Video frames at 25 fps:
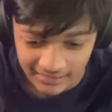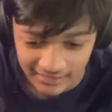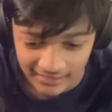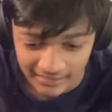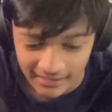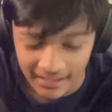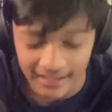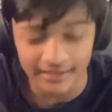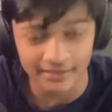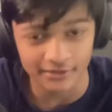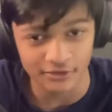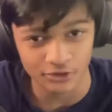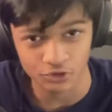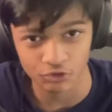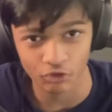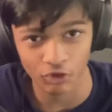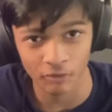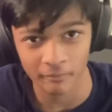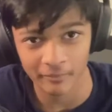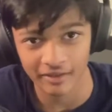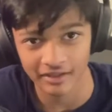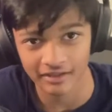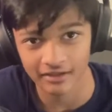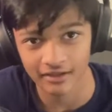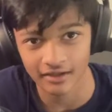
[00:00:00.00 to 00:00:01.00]
and enjoy
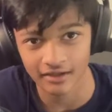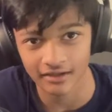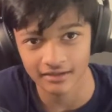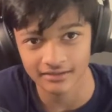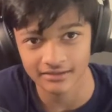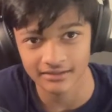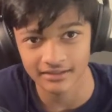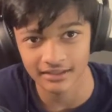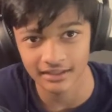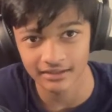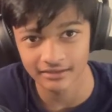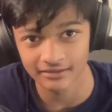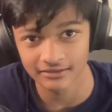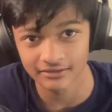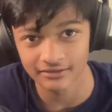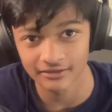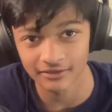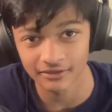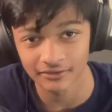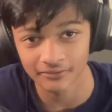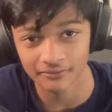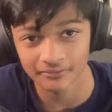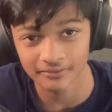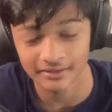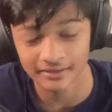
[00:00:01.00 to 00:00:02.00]
my content, you know?